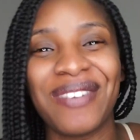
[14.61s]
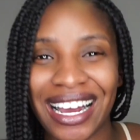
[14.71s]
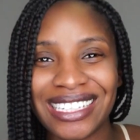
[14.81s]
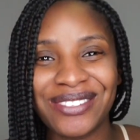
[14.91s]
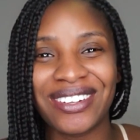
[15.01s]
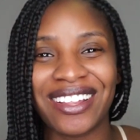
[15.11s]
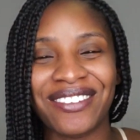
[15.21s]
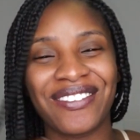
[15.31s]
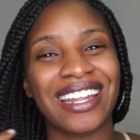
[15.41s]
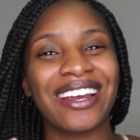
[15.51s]
back to another
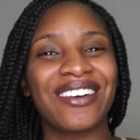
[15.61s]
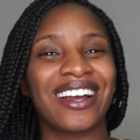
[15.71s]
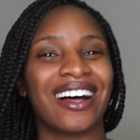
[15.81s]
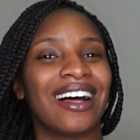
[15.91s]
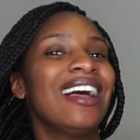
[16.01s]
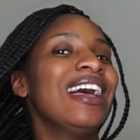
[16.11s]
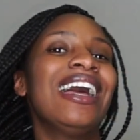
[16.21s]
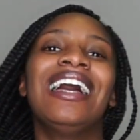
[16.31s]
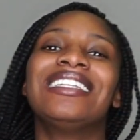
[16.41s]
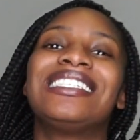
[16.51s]
video, y'all.
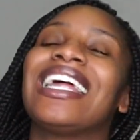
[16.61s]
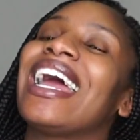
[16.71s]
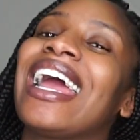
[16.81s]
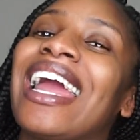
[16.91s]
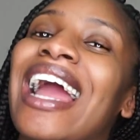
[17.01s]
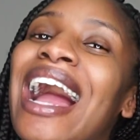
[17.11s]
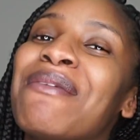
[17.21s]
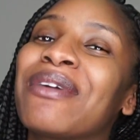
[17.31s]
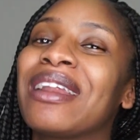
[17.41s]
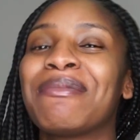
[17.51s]
Today,
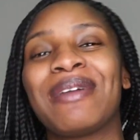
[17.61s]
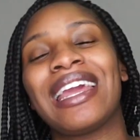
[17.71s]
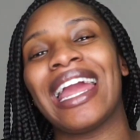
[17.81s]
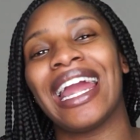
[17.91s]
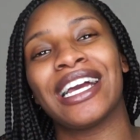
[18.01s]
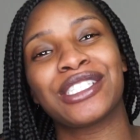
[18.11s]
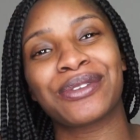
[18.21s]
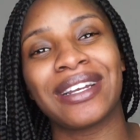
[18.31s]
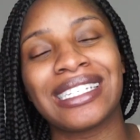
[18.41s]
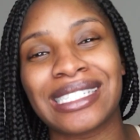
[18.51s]
I'm gonna be
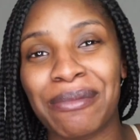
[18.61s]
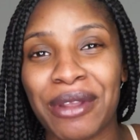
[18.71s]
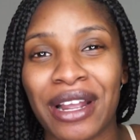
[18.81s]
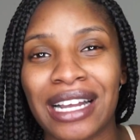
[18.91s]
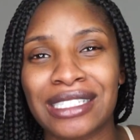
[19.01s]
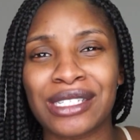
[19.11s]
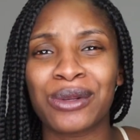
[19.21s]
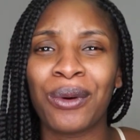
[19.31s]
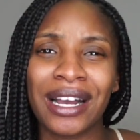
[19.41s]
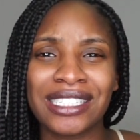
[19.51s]
answering some of your guys'
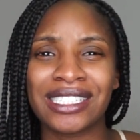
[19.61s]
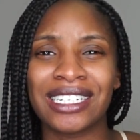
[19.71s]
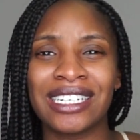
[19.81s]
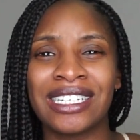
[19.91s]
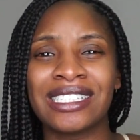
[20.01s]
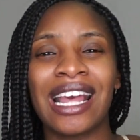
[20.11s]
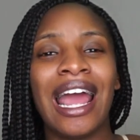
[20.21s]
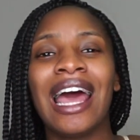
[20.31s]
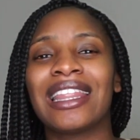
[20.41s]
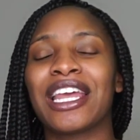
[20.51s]
questions
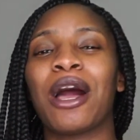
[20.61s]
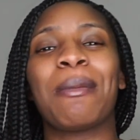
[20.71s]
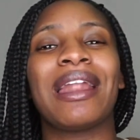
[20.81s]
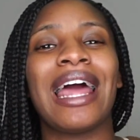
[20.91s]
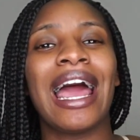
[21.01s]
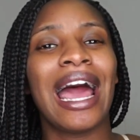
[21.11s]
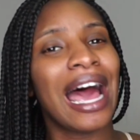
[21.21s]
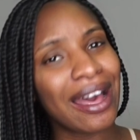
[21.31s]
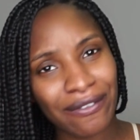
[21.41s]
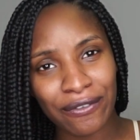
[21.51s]
that y'all been
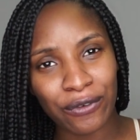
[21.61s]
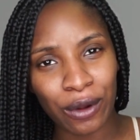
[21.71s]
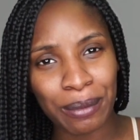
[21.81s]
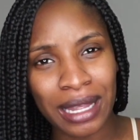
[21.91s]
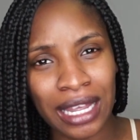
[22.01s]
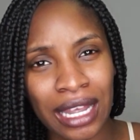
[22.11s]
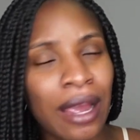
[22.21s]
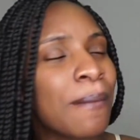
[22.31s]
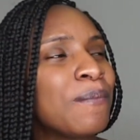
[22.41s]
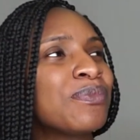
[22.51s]
having for me
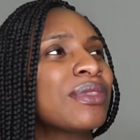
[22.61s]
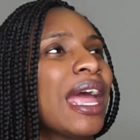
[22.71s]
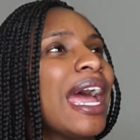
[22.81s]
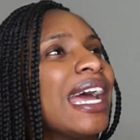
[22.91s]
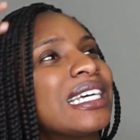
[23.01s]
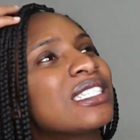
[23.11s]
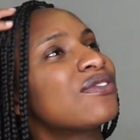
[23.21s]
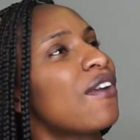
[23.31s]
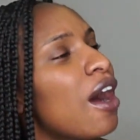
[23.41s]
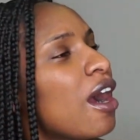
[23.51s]
as
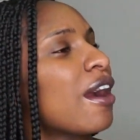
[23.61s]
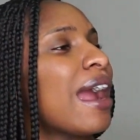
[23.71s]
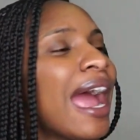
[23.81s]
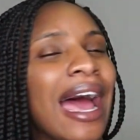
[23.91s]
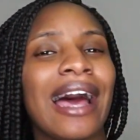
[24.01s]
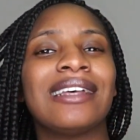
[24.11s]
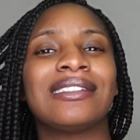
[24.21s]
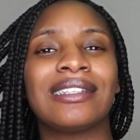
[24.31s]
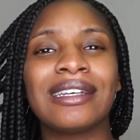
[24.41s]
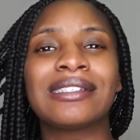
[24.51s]
far
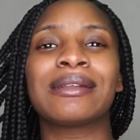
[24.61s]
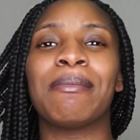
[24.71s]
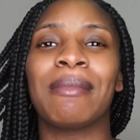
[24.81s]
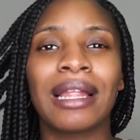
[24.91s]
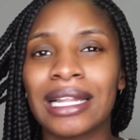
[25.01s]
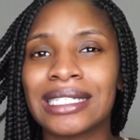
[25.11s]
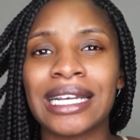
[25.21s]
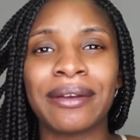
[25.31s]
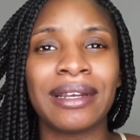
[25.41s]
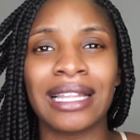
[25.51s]
as this
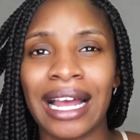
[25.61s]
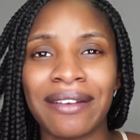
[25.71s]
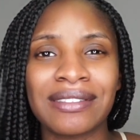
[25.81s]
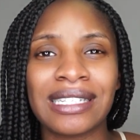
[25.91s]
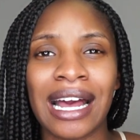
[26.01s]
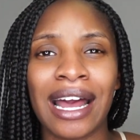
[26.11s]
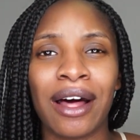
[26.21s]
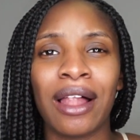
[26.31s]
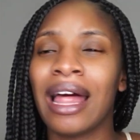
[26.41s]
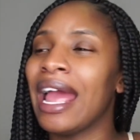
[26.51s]
military
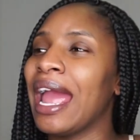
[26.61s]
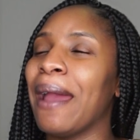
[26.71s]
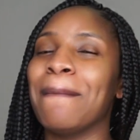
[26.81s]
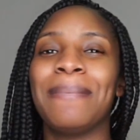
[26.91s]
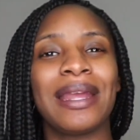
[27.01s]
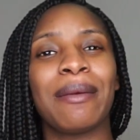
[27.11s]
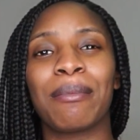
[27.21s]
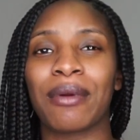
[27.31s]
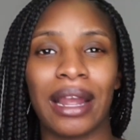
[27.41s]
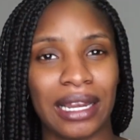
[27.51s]
lifestyle and being
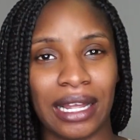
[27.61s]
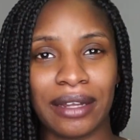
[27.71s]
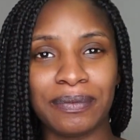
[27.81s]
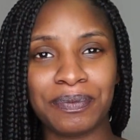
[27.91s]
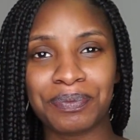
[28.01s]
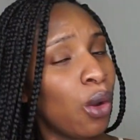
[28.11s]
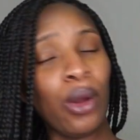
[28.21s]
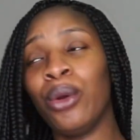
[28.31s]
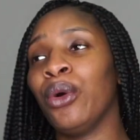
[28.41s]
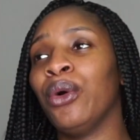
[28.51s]
pregnant.
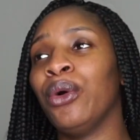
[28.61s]
Whew.